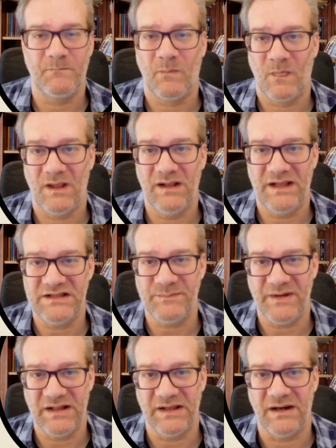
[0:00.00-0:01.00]
let's
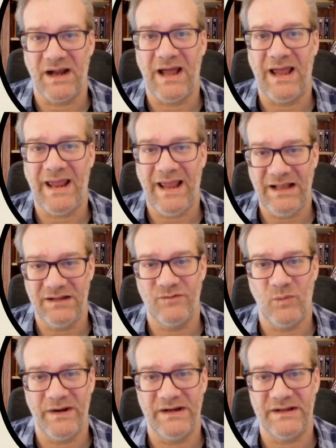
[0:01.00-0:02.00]
be clear, a hell of a
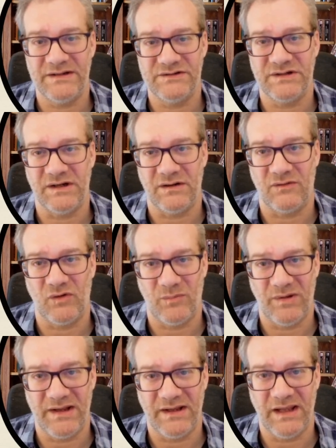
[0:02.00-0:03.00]
way to engineer a
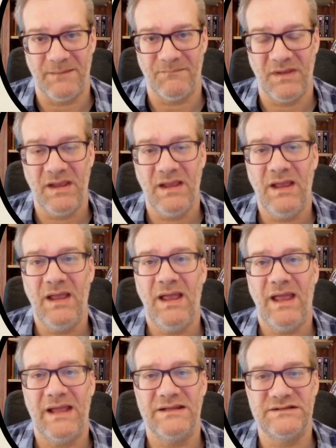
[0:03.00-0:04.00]
role-playing game,
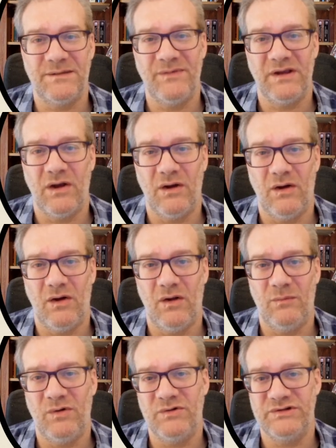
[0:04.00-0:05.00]
and something
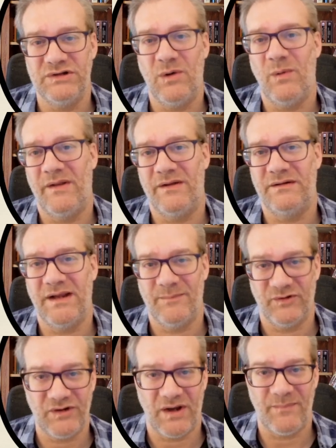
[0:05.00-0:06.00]
almost no other
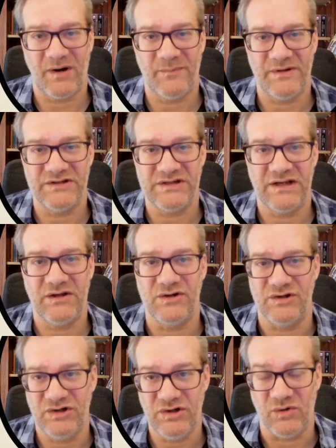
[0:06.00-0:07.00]
tabletop RPG
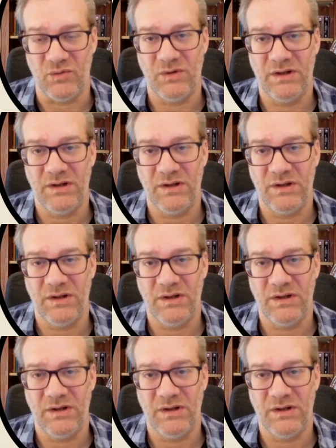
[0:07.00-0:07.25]
could do,